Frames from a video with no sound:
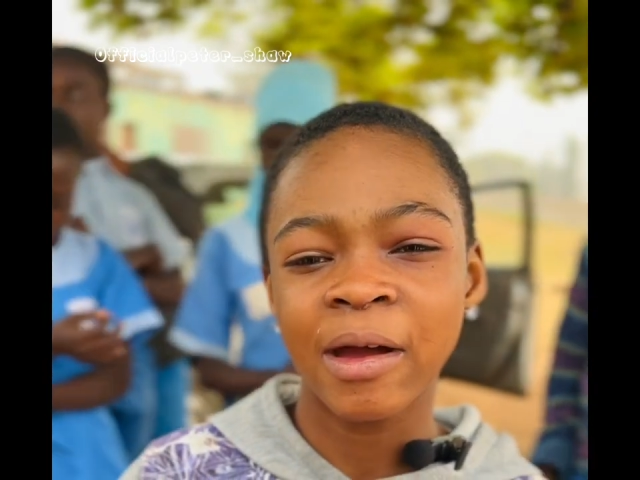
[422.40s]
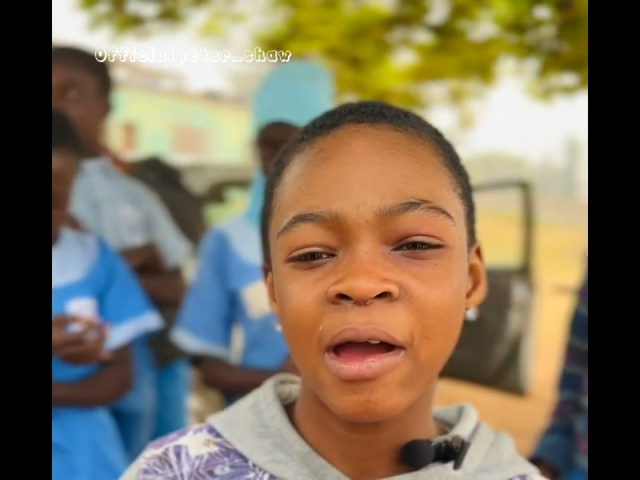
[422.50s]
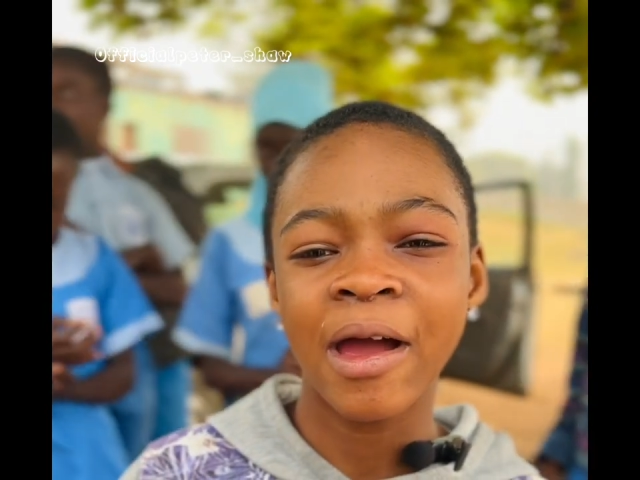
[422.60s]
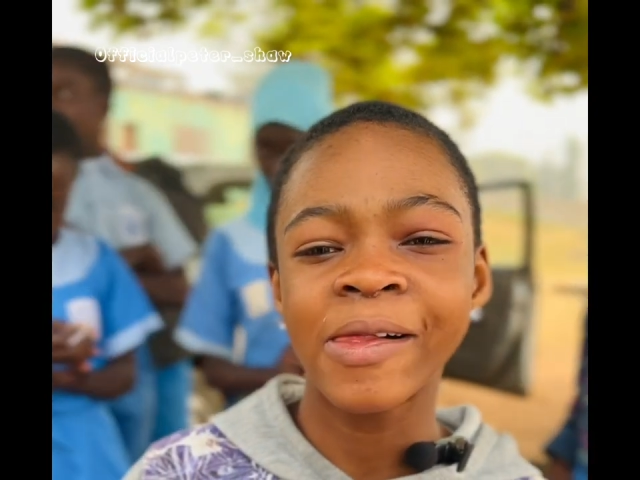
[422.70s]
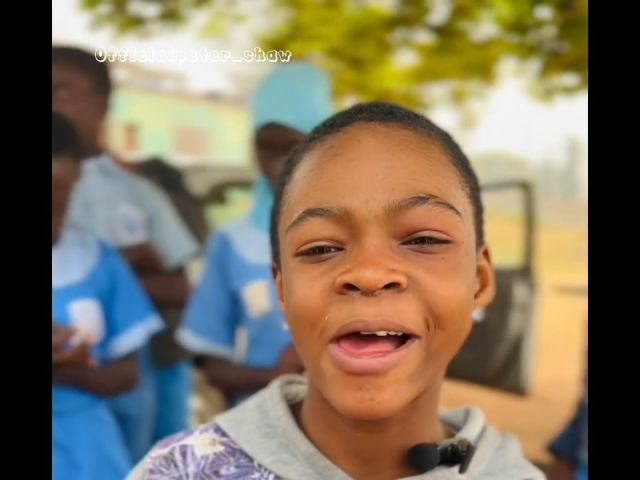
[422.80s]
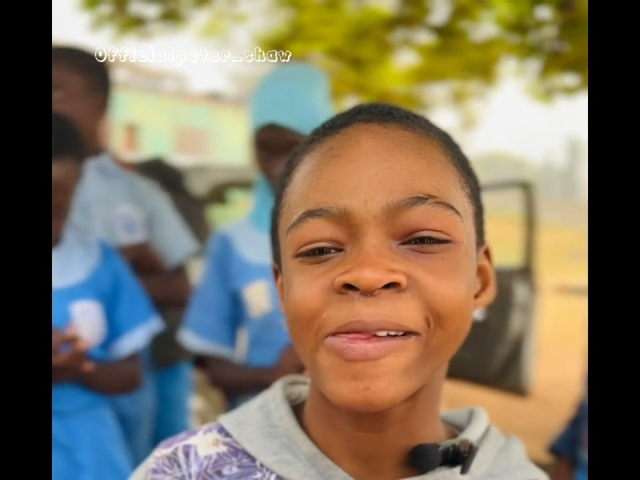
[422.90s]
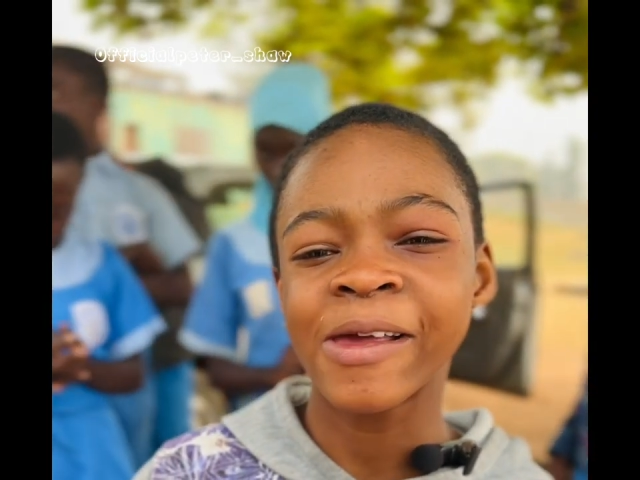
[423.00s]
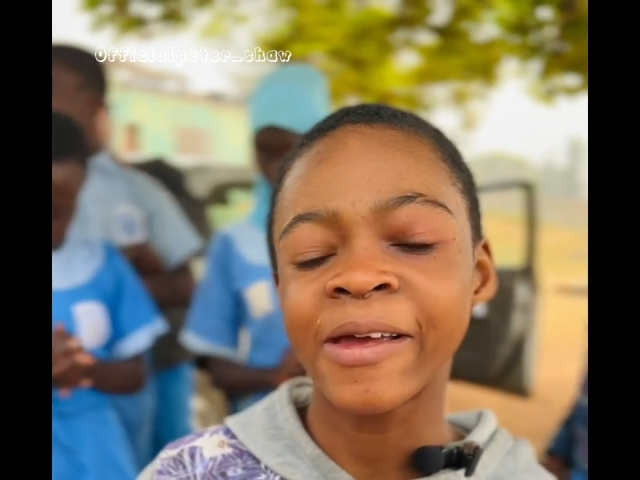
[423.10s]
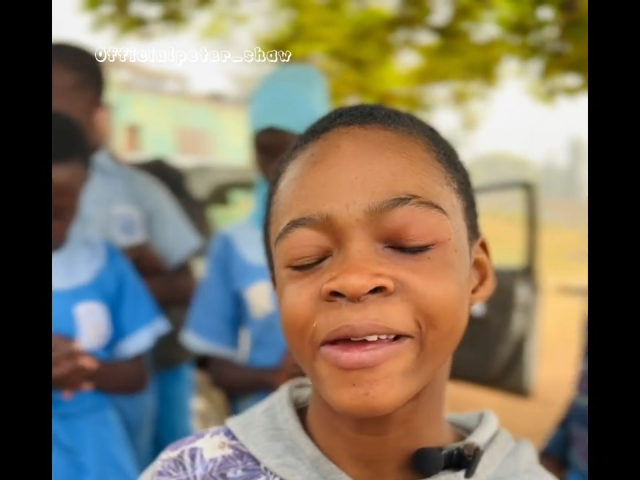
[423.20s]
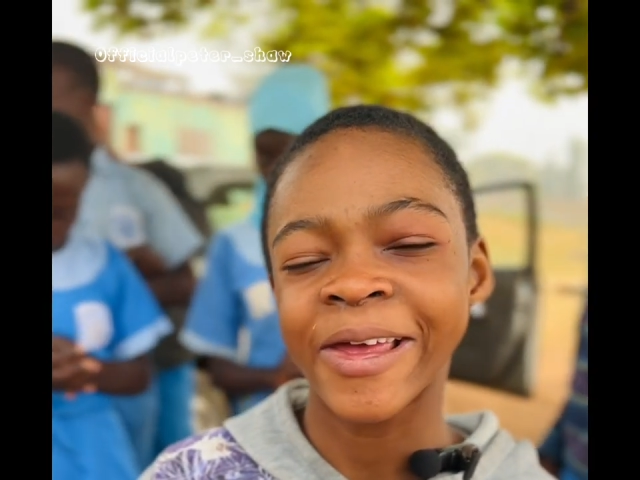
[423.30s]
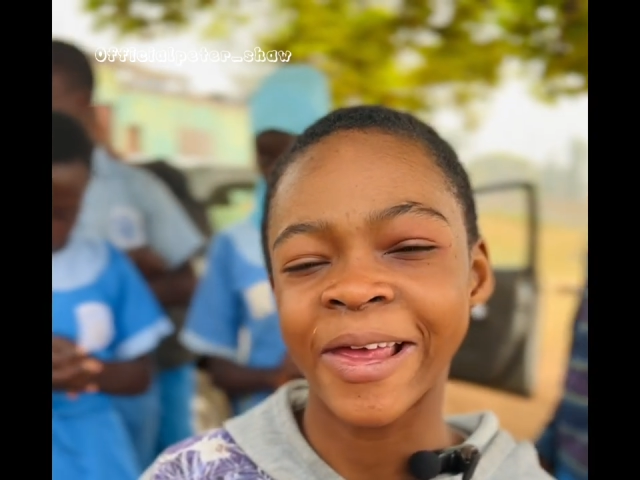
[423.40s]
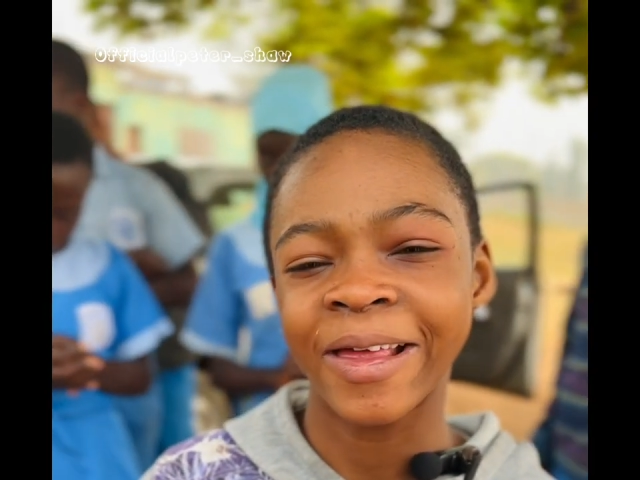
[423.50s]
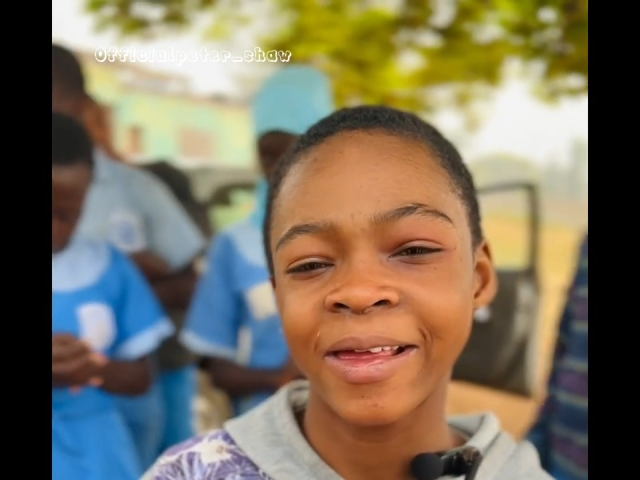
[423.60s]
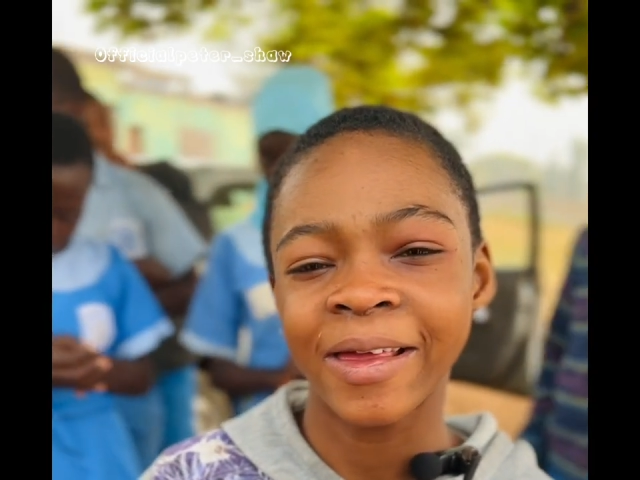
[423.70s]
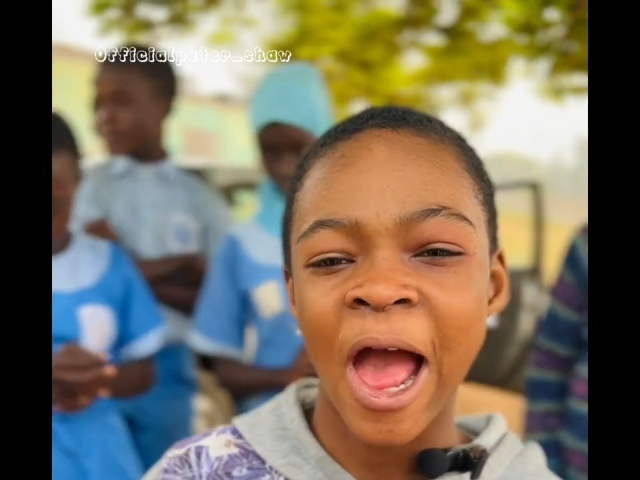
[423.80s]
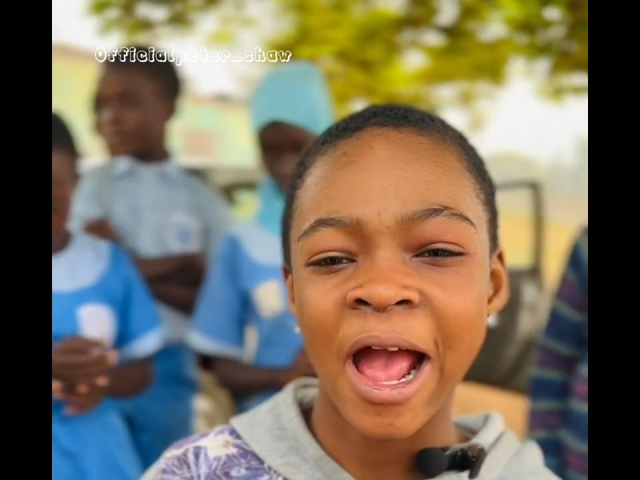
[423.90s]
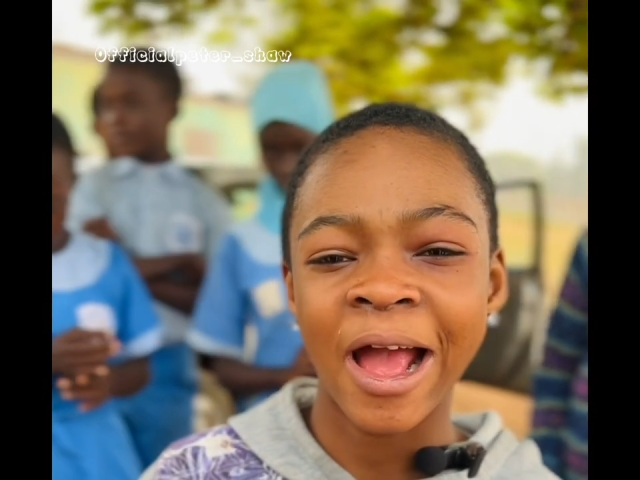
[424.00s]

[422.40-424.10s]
I am king. I